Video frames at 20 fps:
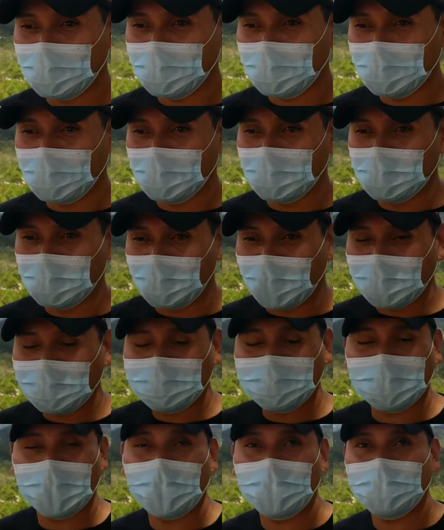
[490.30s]
on my
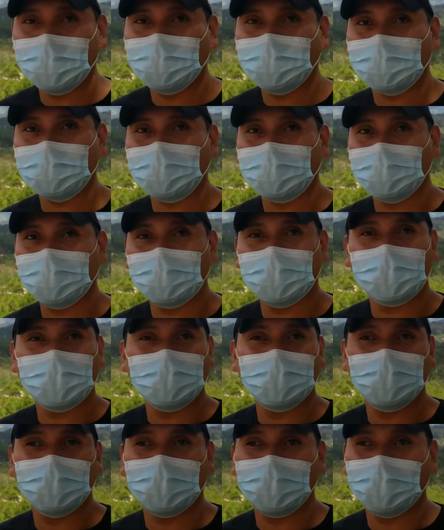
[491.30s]
talent,
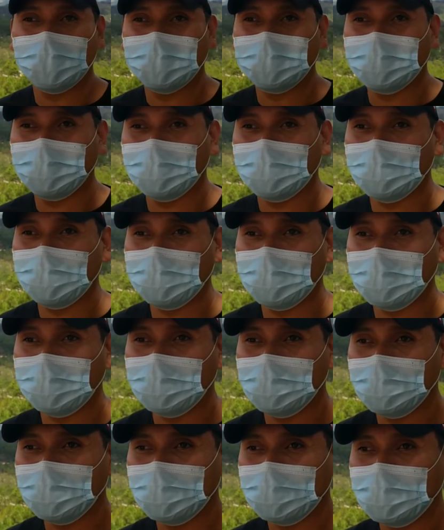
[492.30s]
that
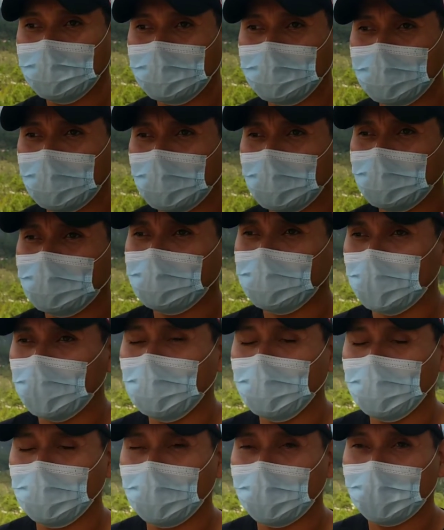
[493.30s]
they
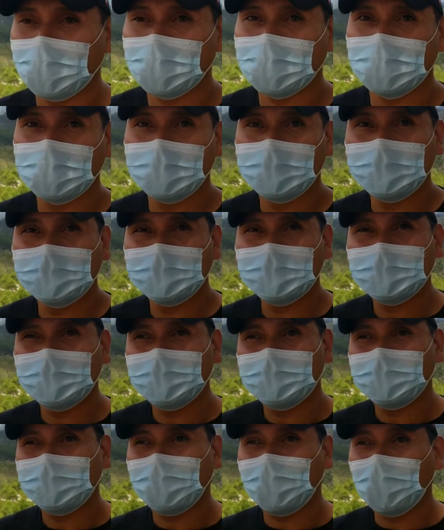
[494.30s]
tell me, like,
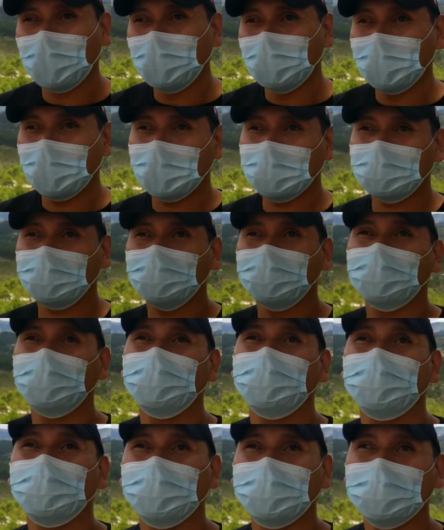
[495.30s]
I would like to
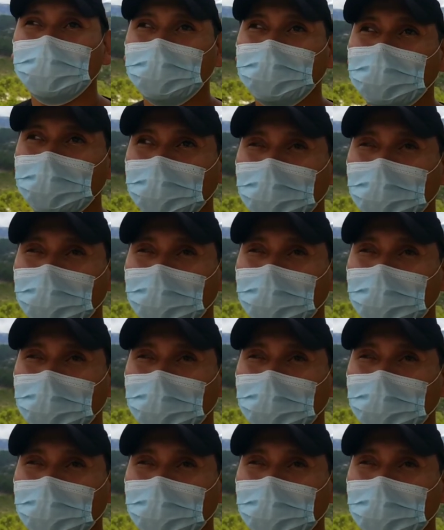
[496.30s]
do this in